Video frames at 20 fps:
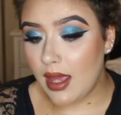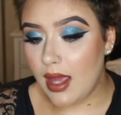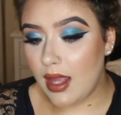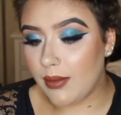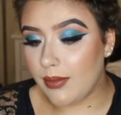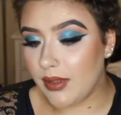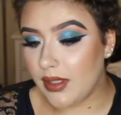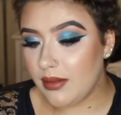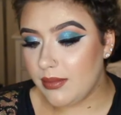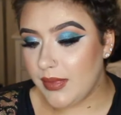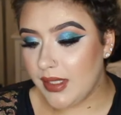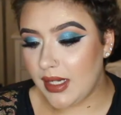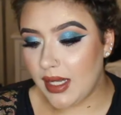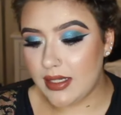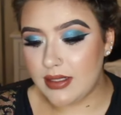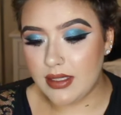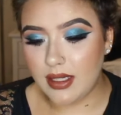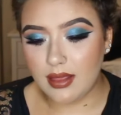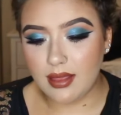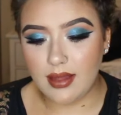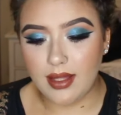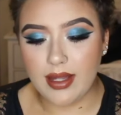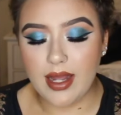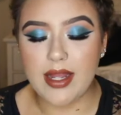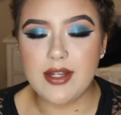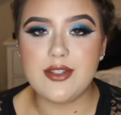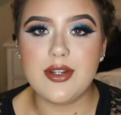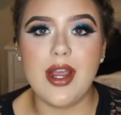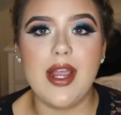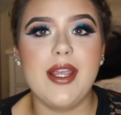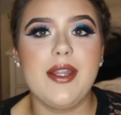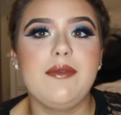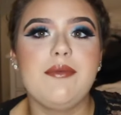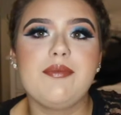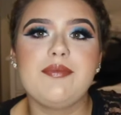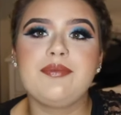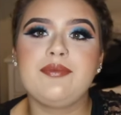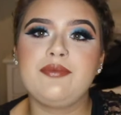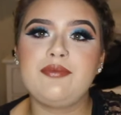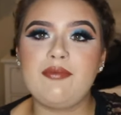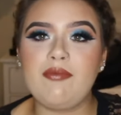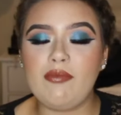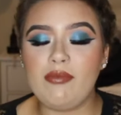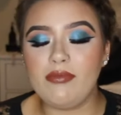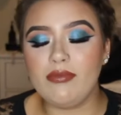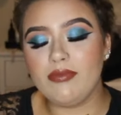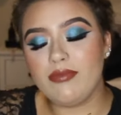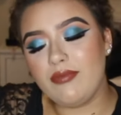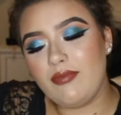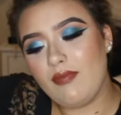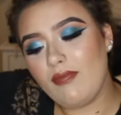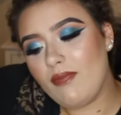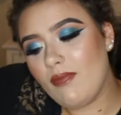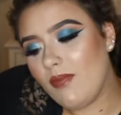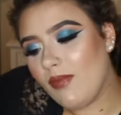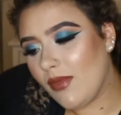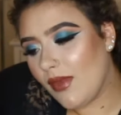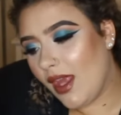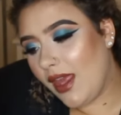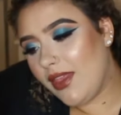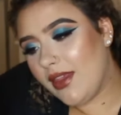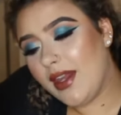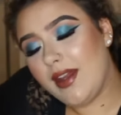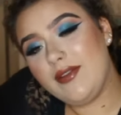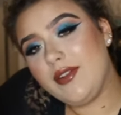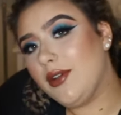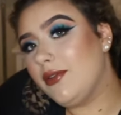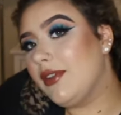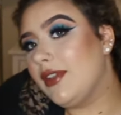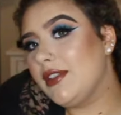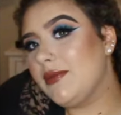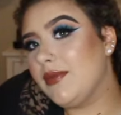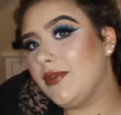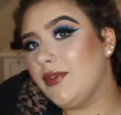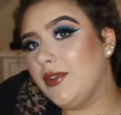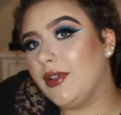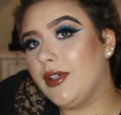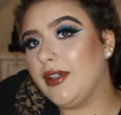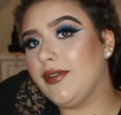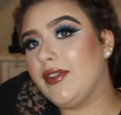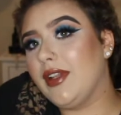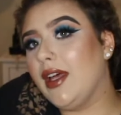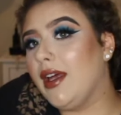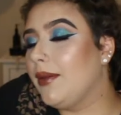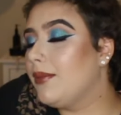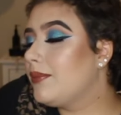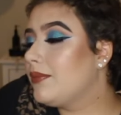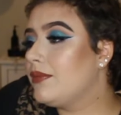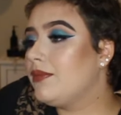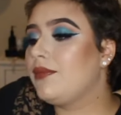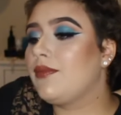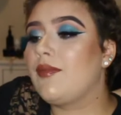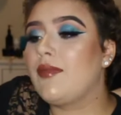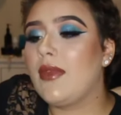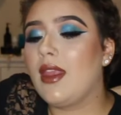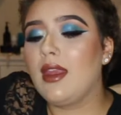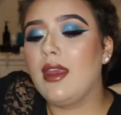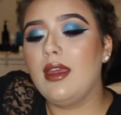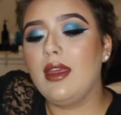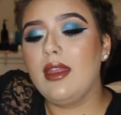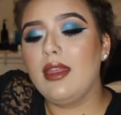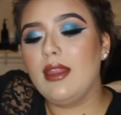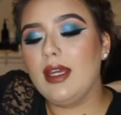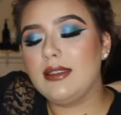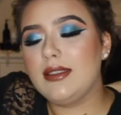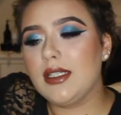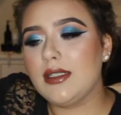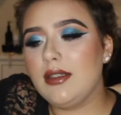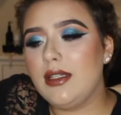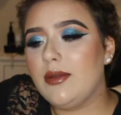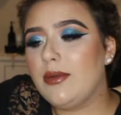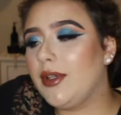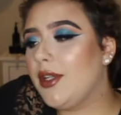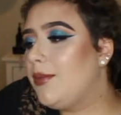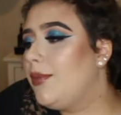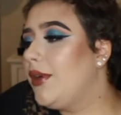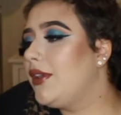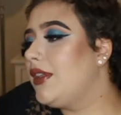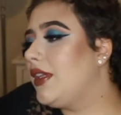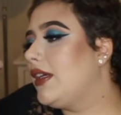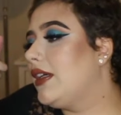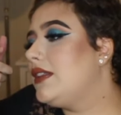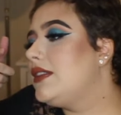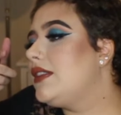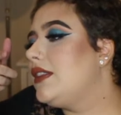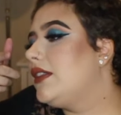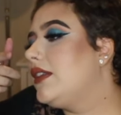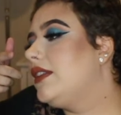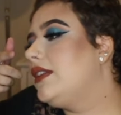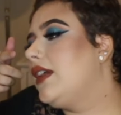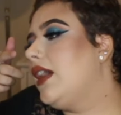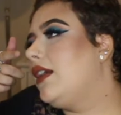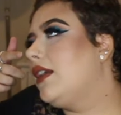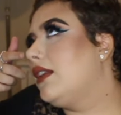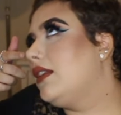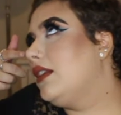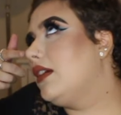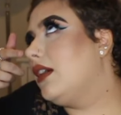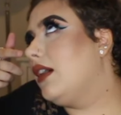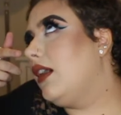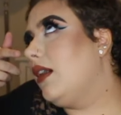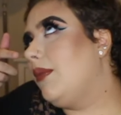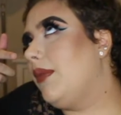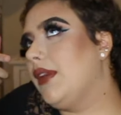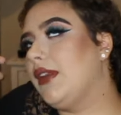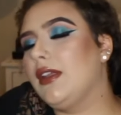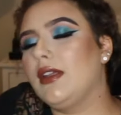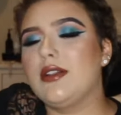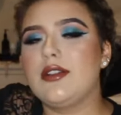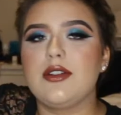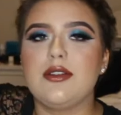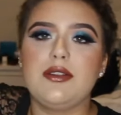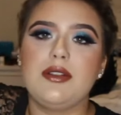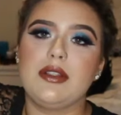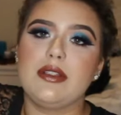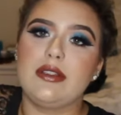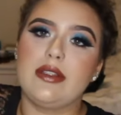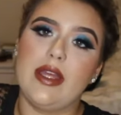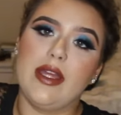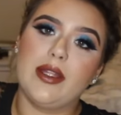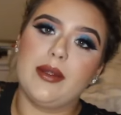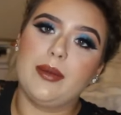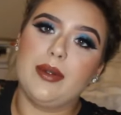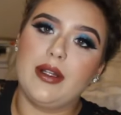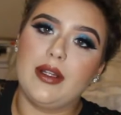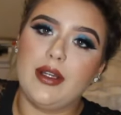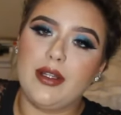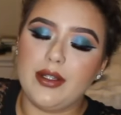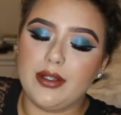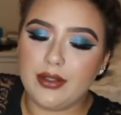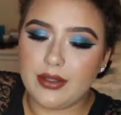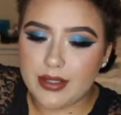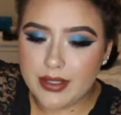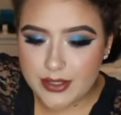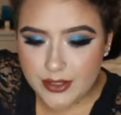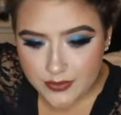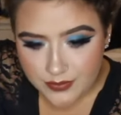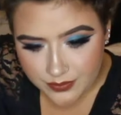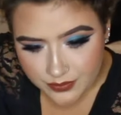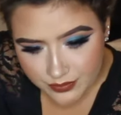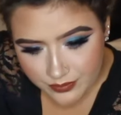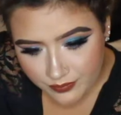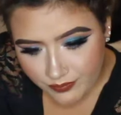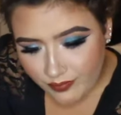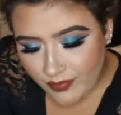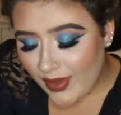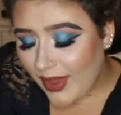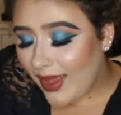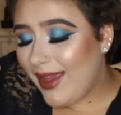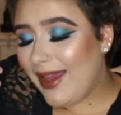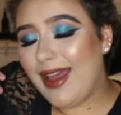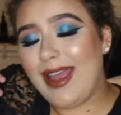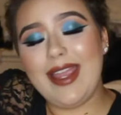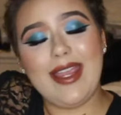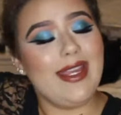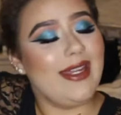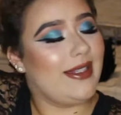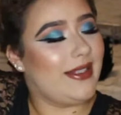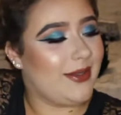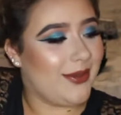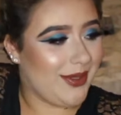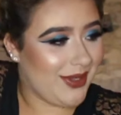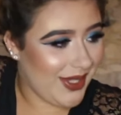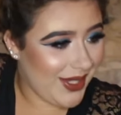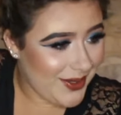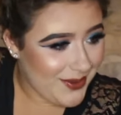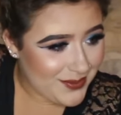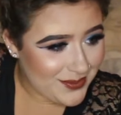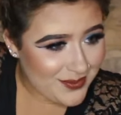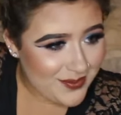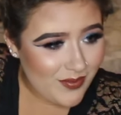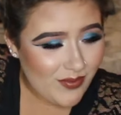I will admit I tried, I think I've told this before, if not, that technique where you put the concealer down and look up and then I show you exactly where to cut your crease. I hate doing that.